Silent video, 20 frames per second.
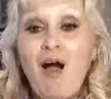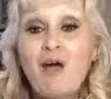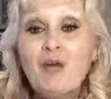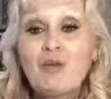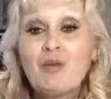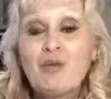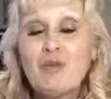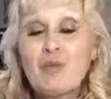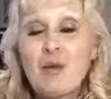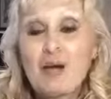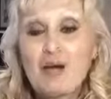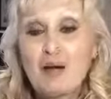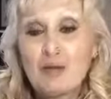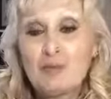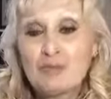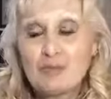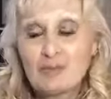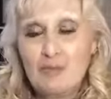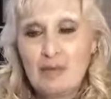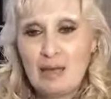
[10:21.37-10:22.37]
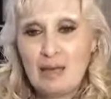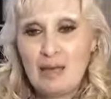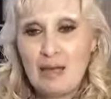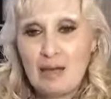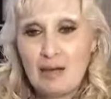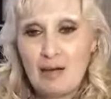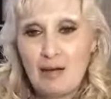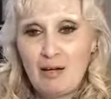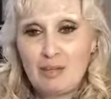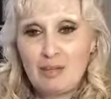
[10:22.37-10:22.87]
you helped me
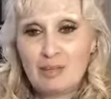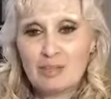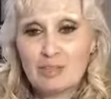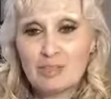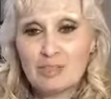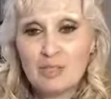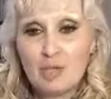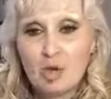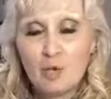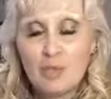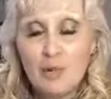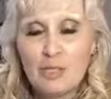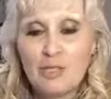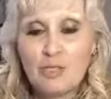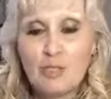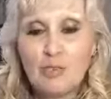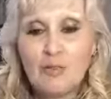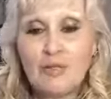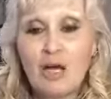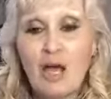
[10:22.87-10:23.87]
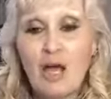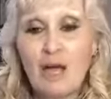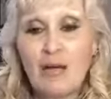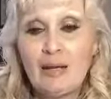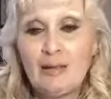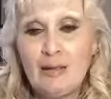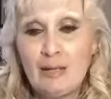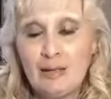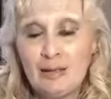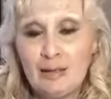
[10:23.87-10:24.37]
out so much when I
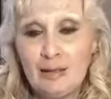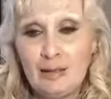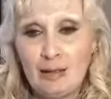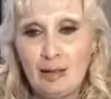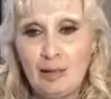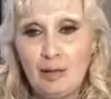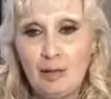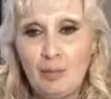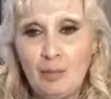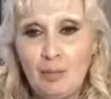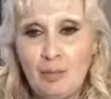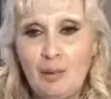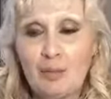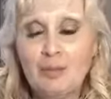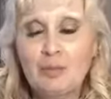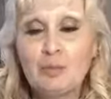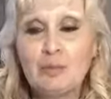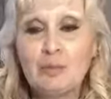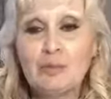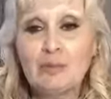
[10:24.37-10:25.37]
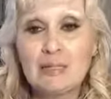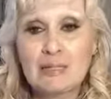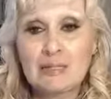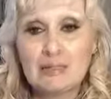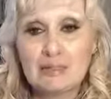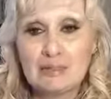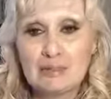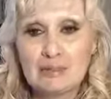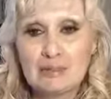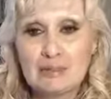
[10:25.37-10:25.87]
needed help, and you
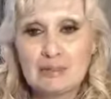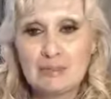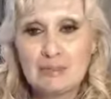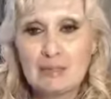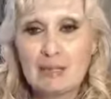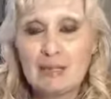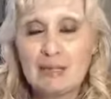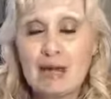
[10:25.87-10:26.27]
listened to me.